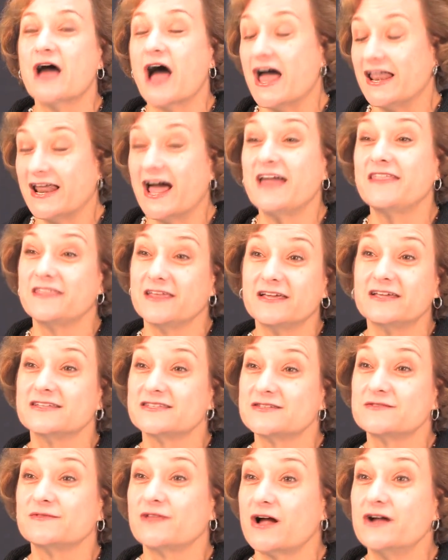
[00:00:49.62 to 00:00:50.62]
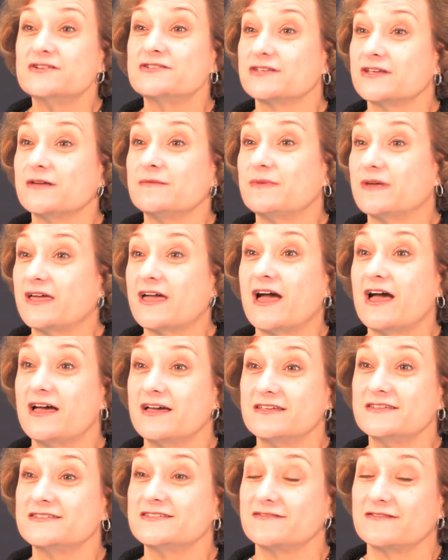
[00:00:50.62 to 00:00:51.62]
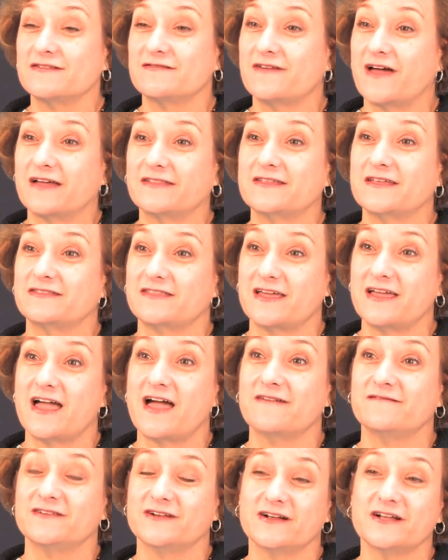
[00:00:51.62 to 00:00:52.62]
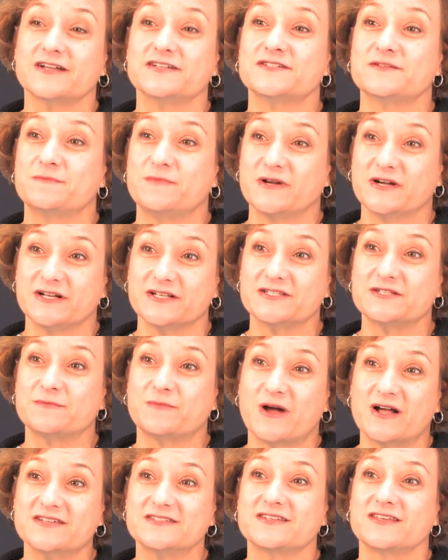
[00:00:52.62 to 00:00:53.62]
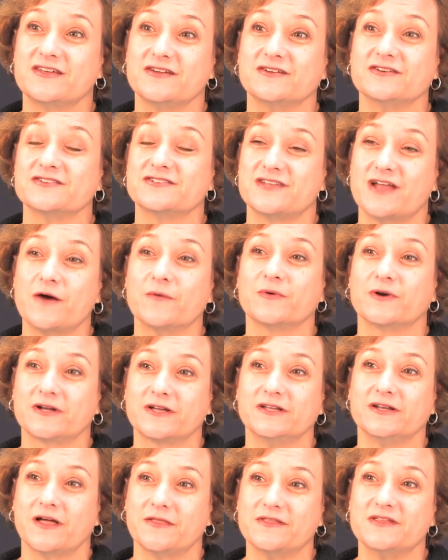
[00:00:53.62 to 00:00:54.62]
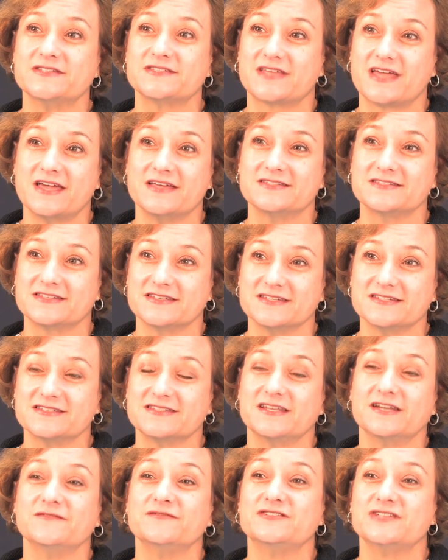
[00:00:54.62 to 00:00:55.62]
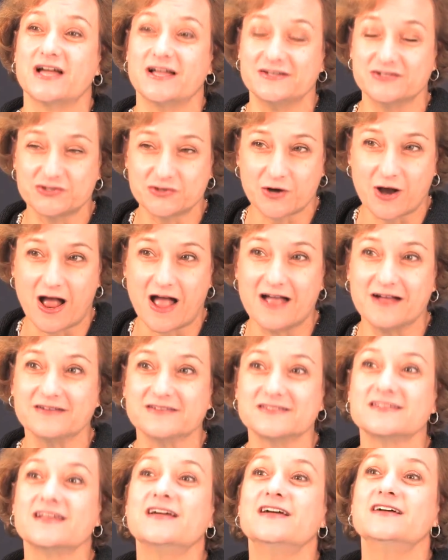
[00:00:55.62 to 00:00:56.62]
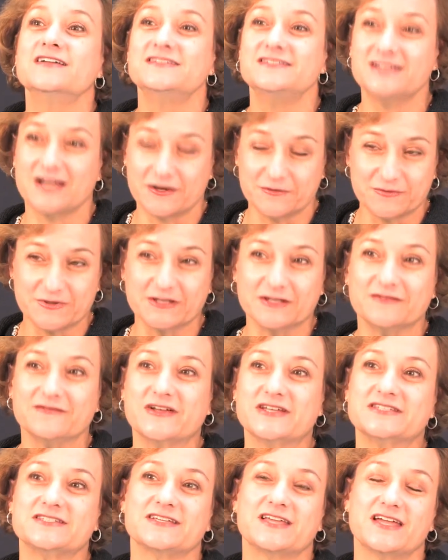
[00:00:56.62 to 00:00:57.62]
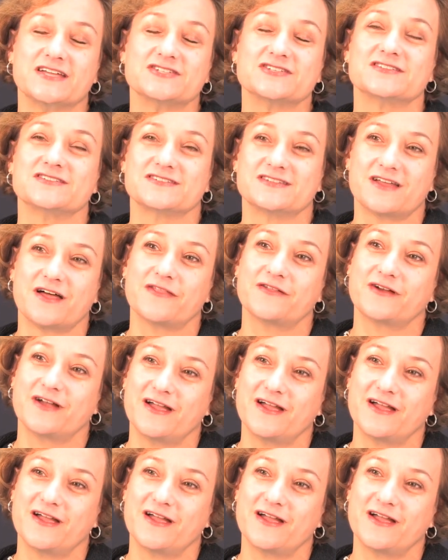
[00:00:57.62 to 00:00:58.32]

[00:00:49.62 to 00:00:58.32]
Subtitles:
And I think it's largely because of the fact that they have very experienced prosecutors now working on these cases that have done trials, done real investigations in other